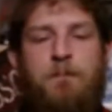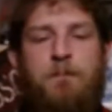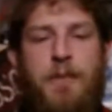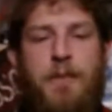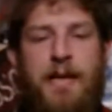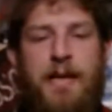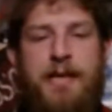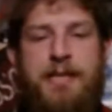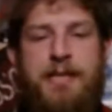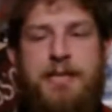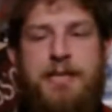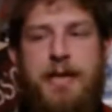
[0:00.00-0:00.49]

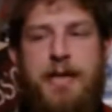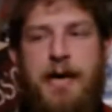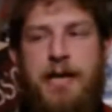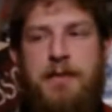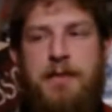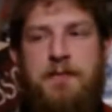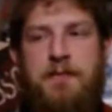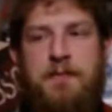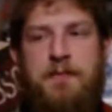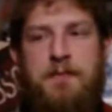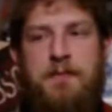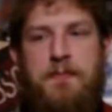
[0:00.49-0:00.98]
is
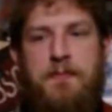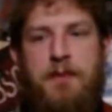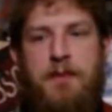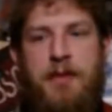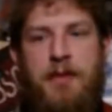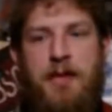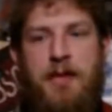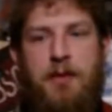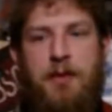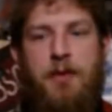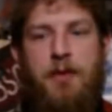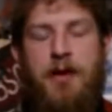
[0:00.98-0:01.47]
kind of
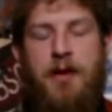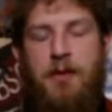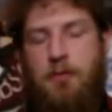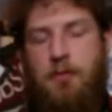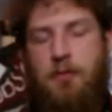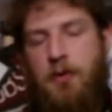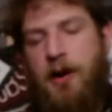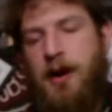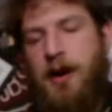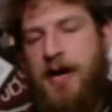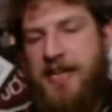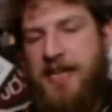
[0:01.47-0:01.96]
like
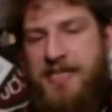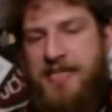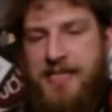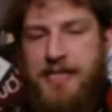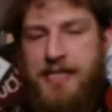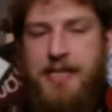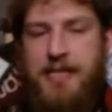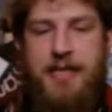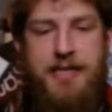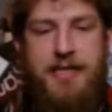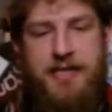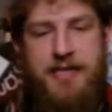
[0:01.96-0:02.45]
where I'd
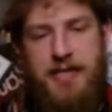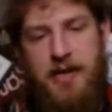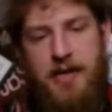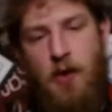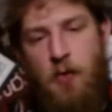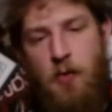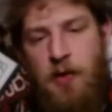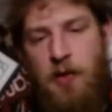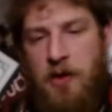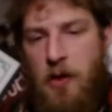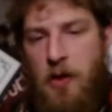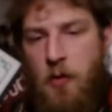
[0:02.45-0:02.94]
see it as like
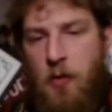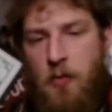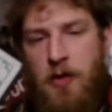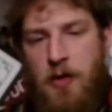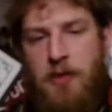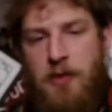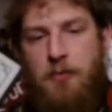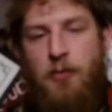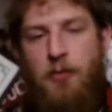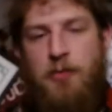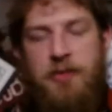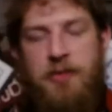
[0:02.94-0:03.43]
a
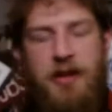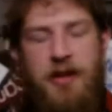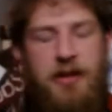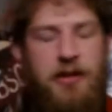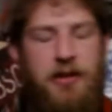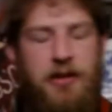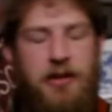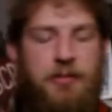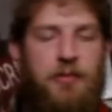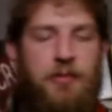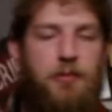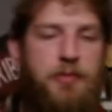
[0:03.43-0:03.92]
one-on-one would be a
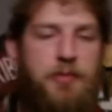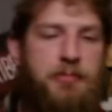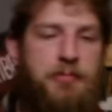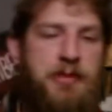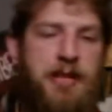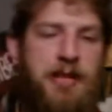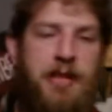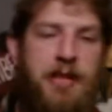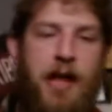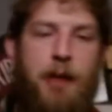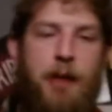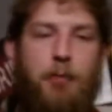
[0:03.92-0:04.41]

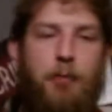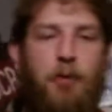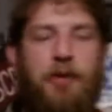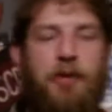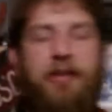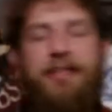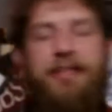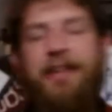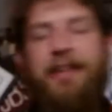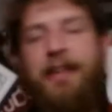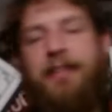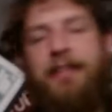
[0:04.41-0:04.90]
lot more
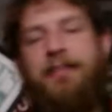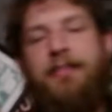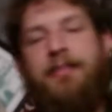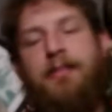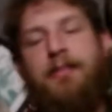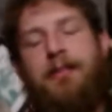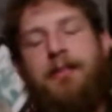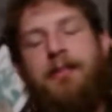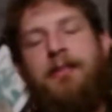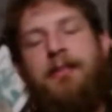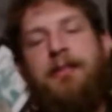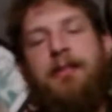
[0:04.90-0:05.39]
intense
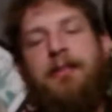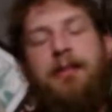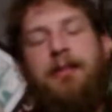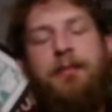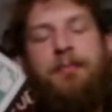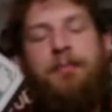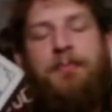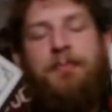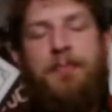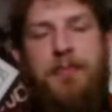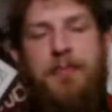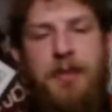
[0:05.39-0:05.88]

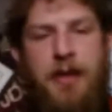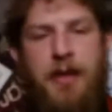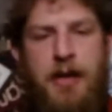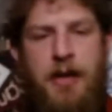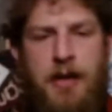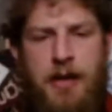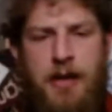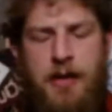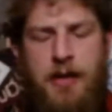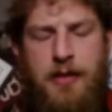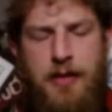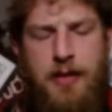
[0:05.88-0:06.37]

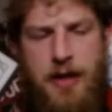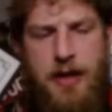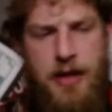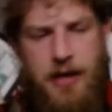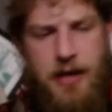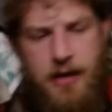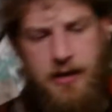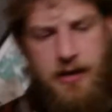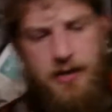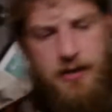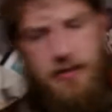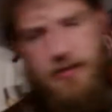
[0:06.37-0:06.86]
than
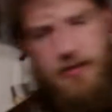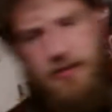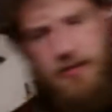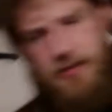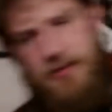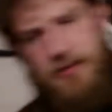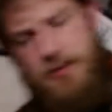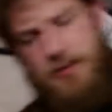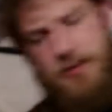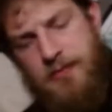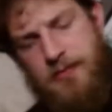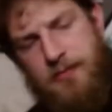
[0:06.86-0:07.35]
a
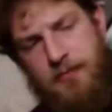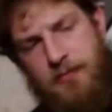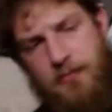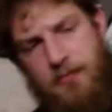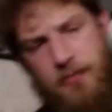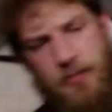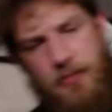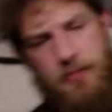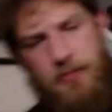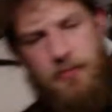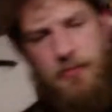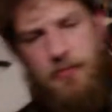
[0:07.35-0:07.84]

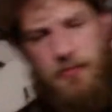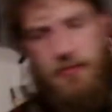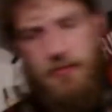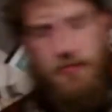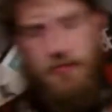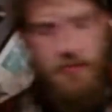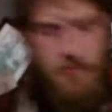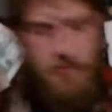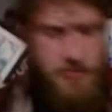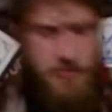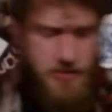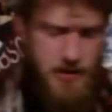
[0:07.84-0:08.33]

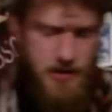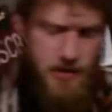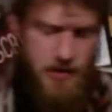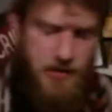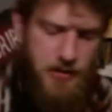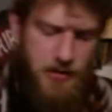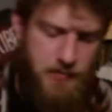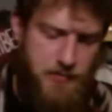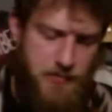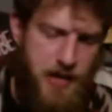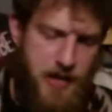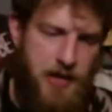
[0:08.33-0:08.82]

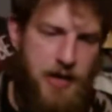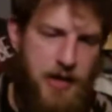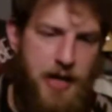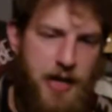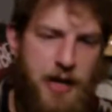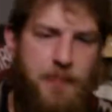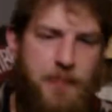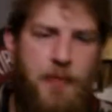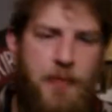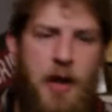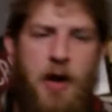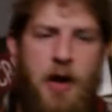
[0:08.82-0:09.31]

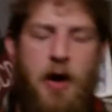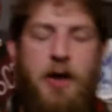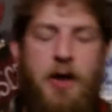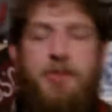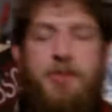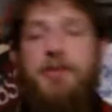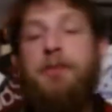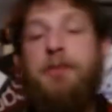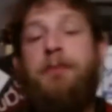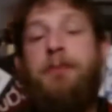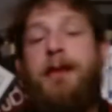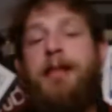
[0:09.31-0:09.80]
melee.
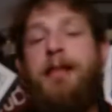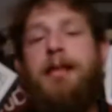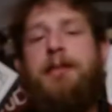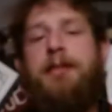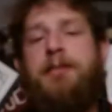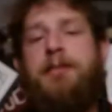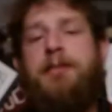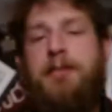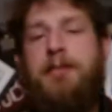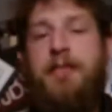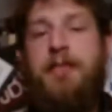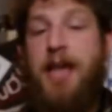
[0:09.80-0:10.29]
Also, melee
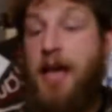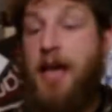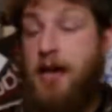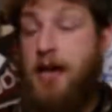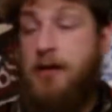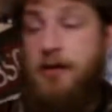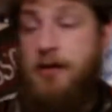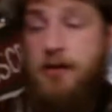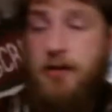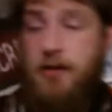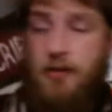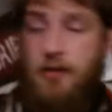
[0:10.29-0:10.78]
is just
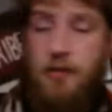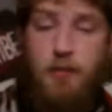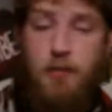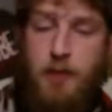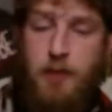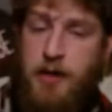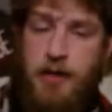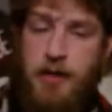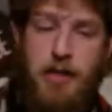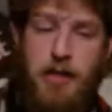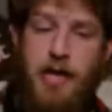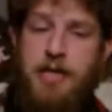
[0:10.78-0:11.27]
end to
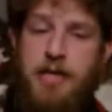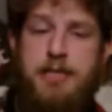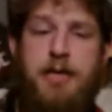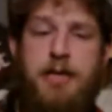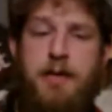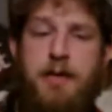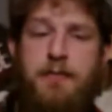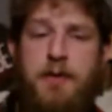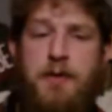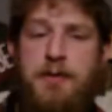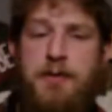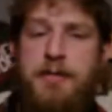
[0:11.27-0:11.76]
when the last
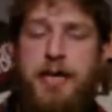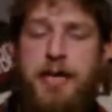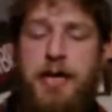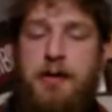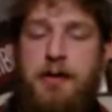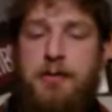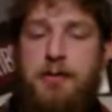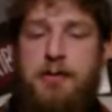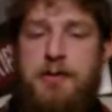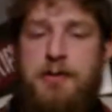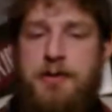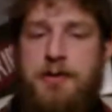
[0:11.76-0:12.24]
guy falls
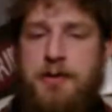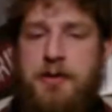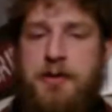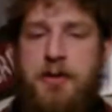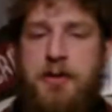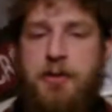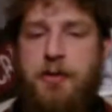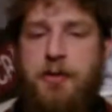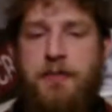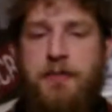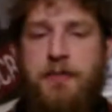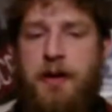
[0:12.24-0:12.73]
down. So you
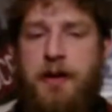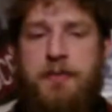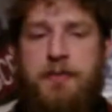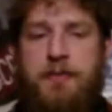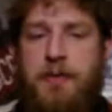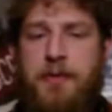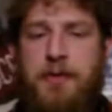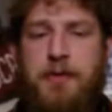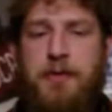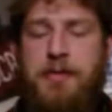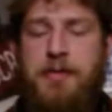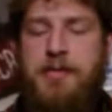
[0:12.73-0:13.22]
could be fighting
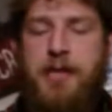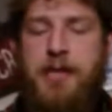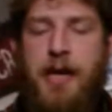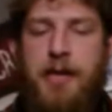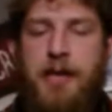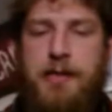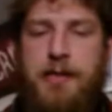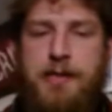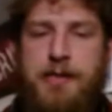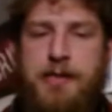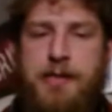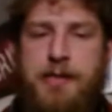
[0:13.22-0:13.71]
for 30
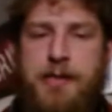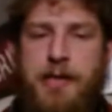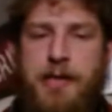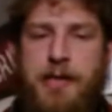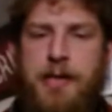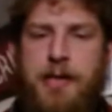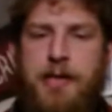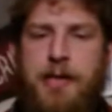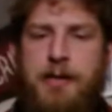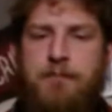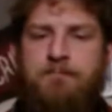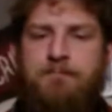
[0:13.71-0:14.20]
seconds.
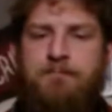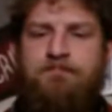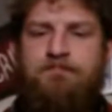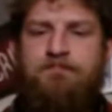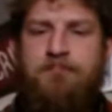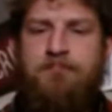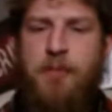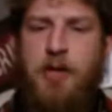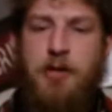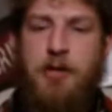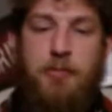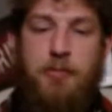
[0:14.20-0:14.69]

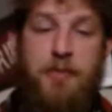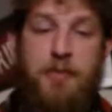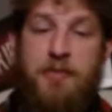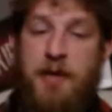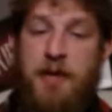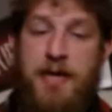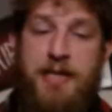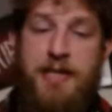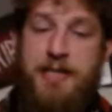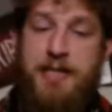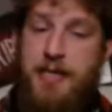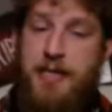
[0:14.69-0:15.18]
You could be
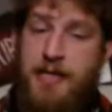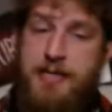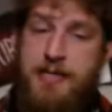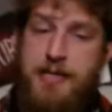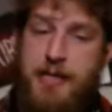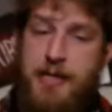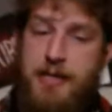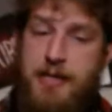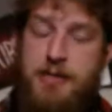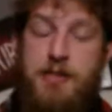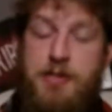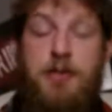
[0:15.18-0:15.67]
fighting 10
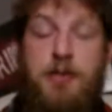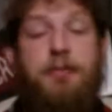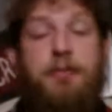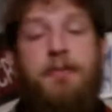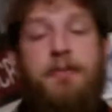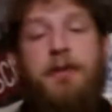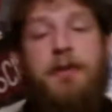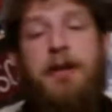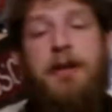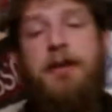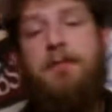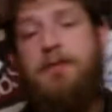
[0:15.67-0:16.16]
seconds. You could be
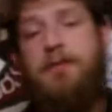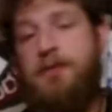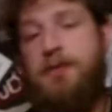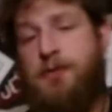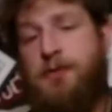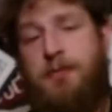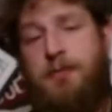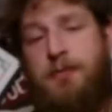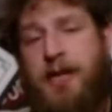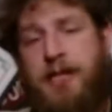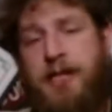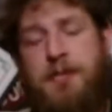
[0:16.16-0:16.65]
fighting for
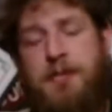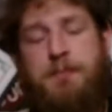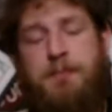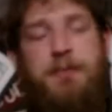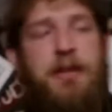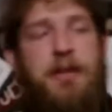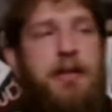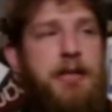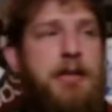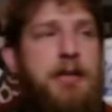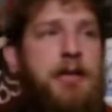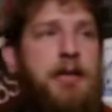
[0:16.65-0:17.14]
2 minutes,
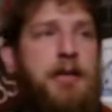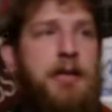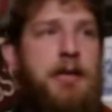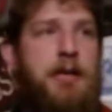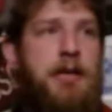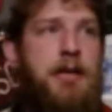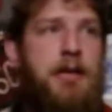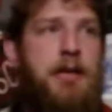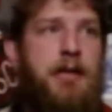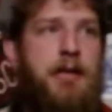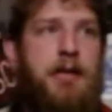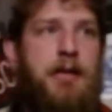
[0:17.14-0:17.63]
but
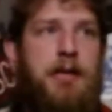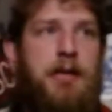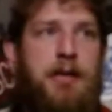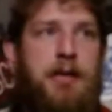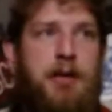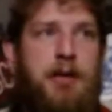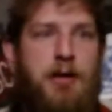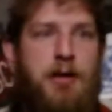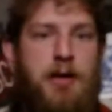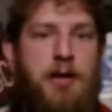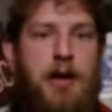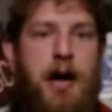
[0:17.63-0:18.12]

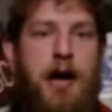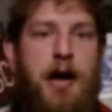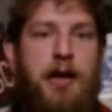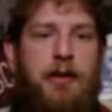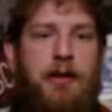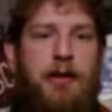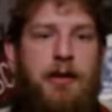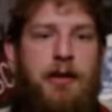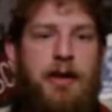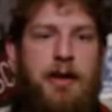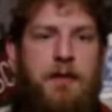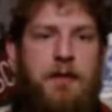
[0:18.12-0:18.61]
you're
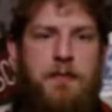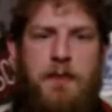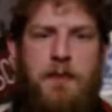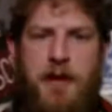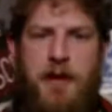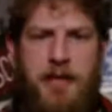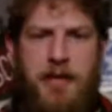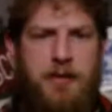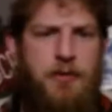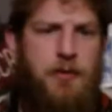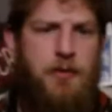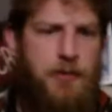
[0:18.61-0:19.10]
not like
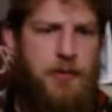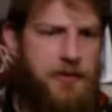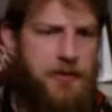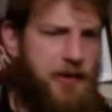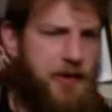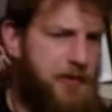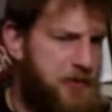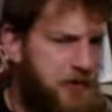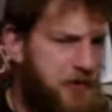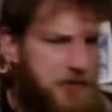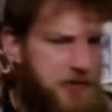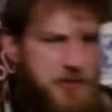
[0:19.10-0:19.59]
fighting the whole
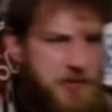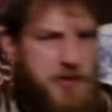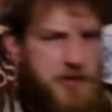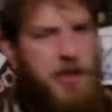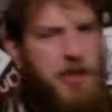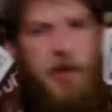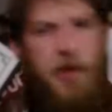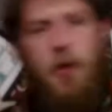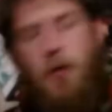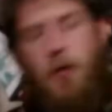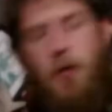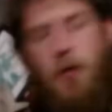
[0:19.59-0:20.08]
time. You're usually
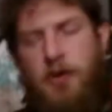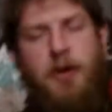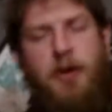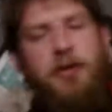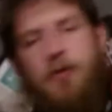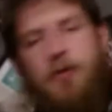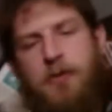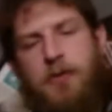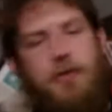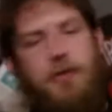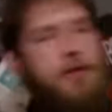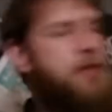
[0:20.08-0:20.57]
like holding
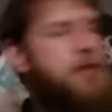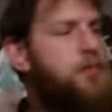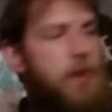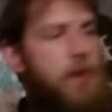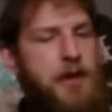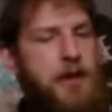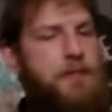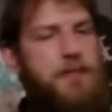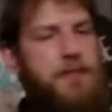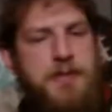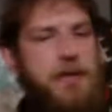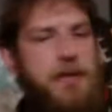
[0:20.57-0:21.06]
on to a dude and
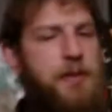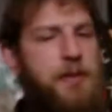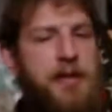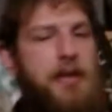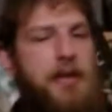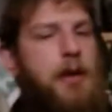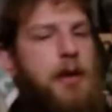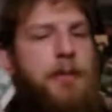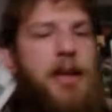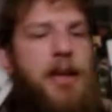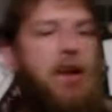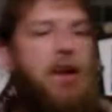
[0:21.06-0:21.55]
waiting for somebody
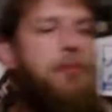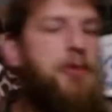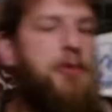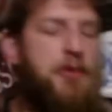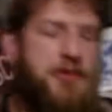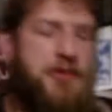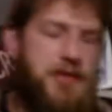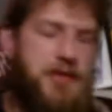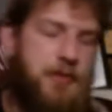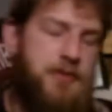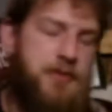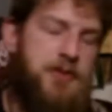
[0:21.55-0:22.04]
to come help you
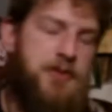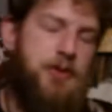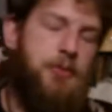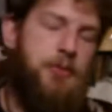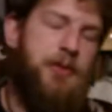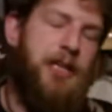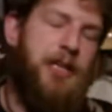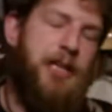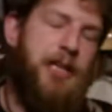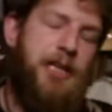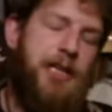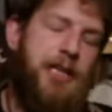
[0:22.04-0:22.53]
or something
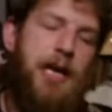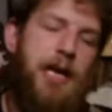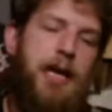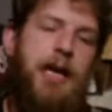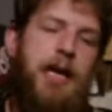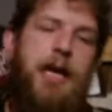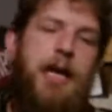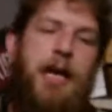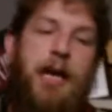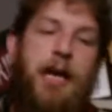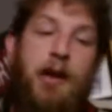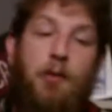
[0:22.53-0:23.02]
stupid like that.
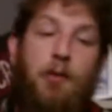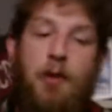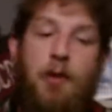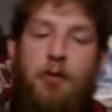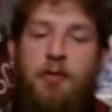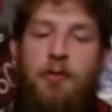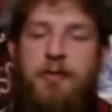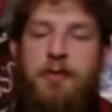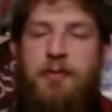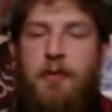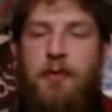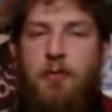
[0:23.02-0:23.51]
In a
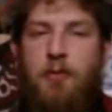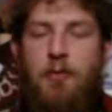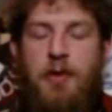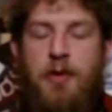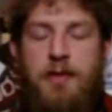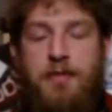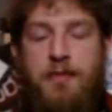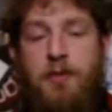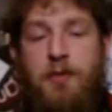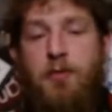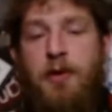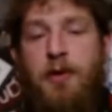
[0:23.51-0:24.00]

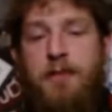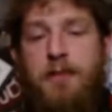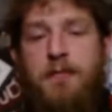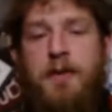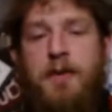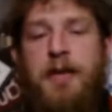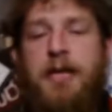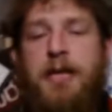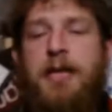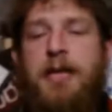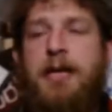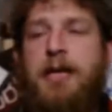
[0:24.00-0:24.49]
1v1
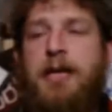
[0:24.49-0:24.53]
fight,